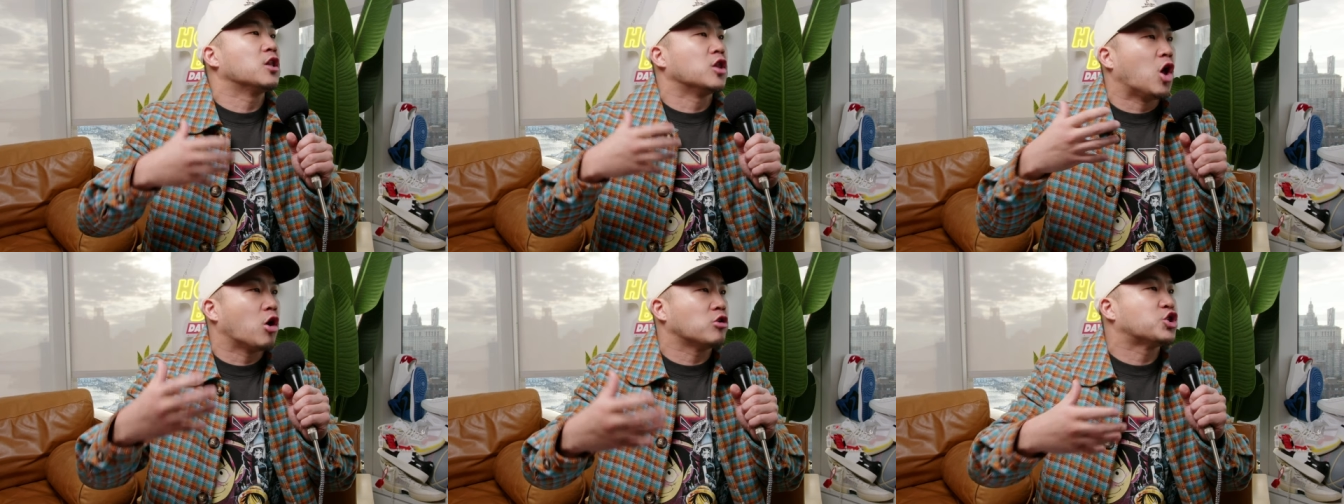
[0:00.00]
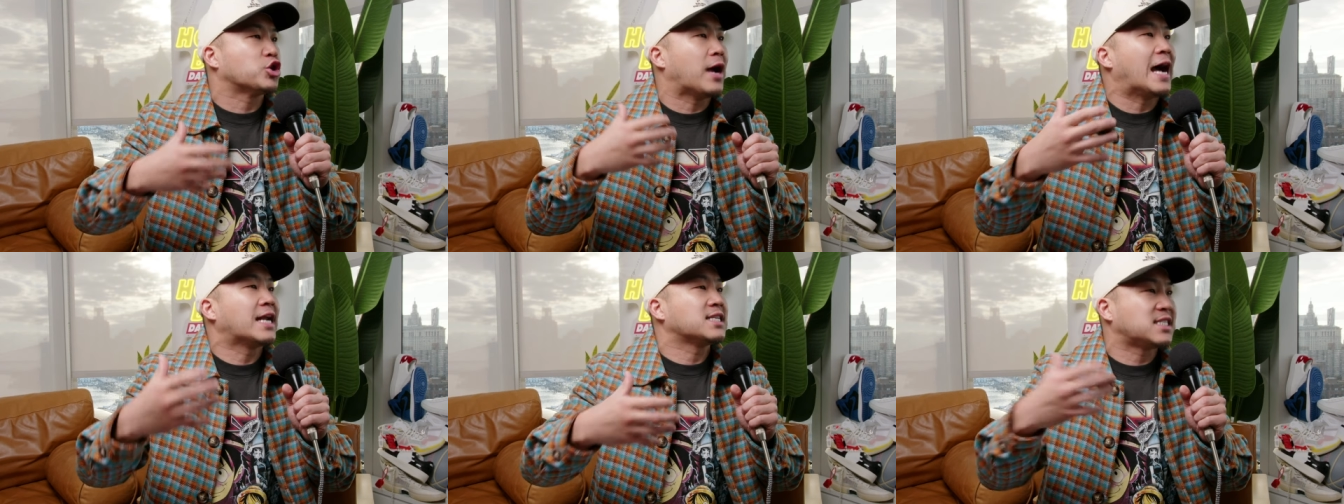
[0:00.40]
larger
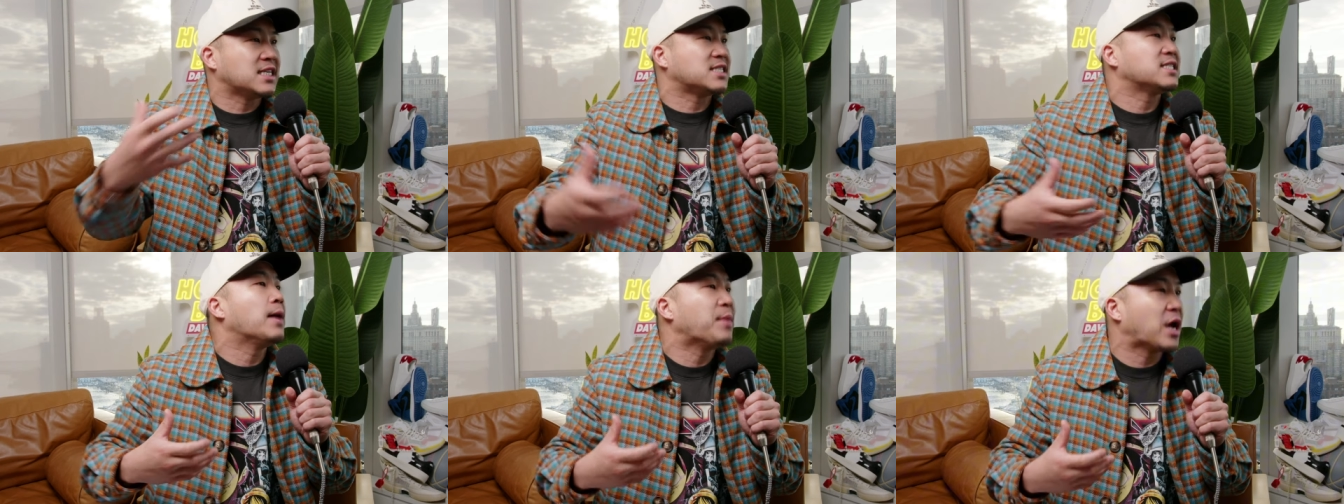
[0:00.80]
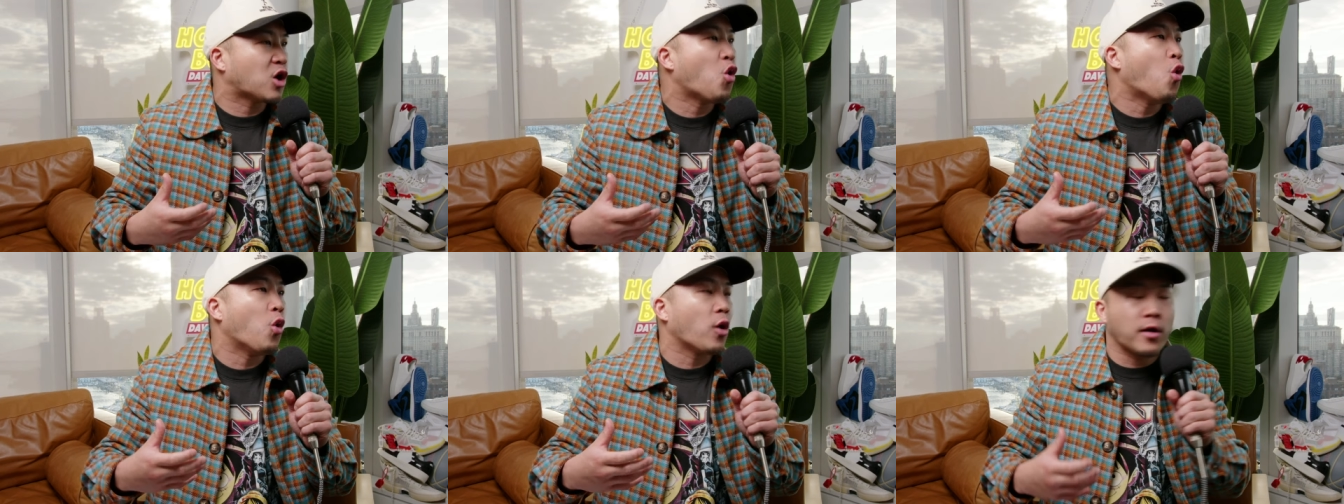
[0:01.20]
at a systemic
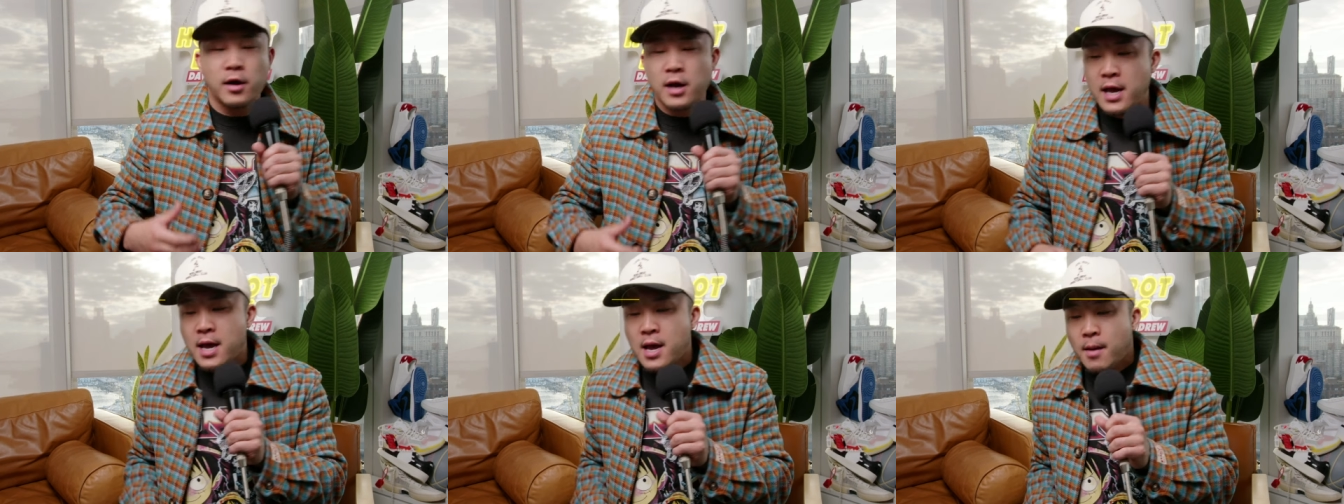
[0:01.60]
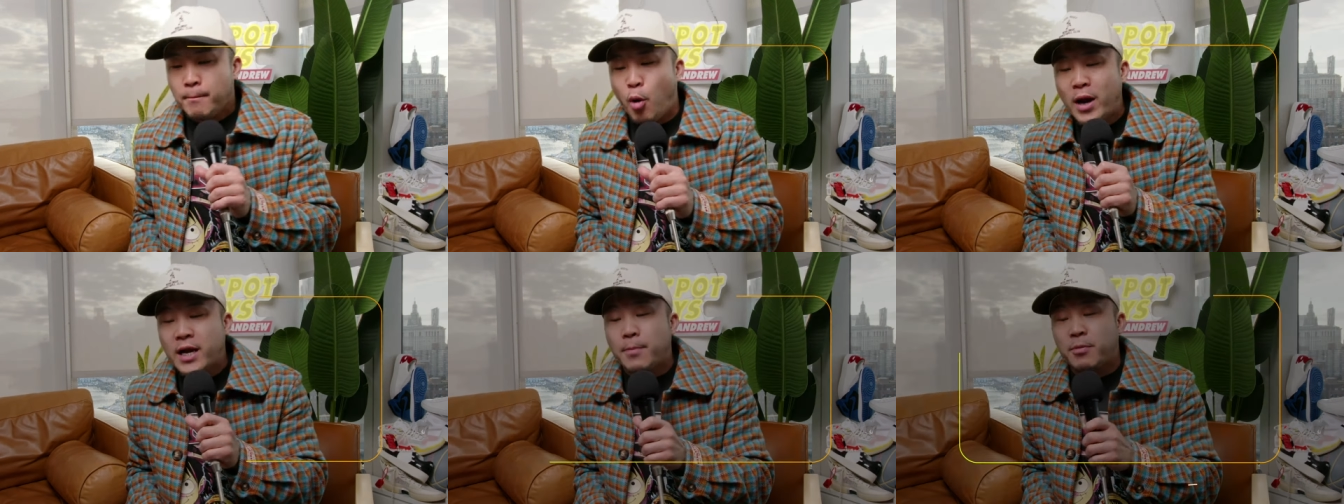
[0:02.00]
core.
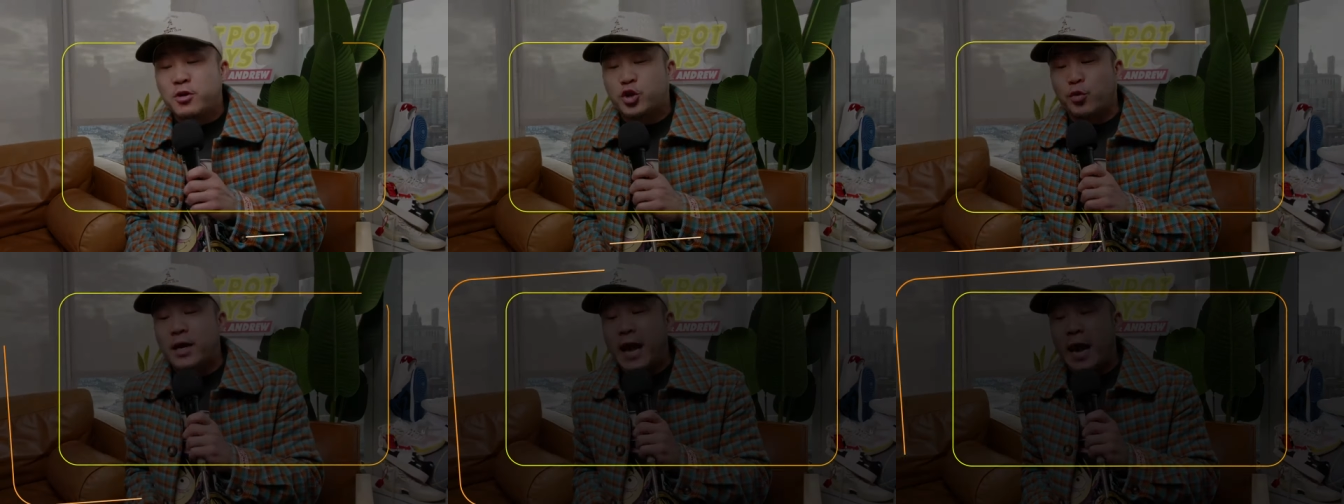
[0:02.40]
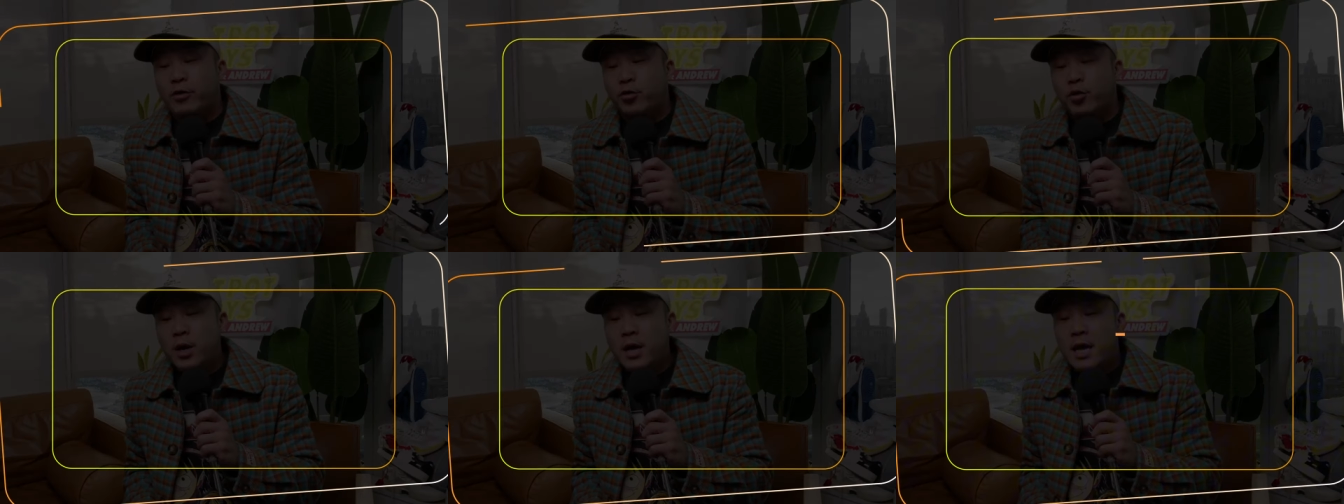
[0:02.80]
Point number 3, Andrew.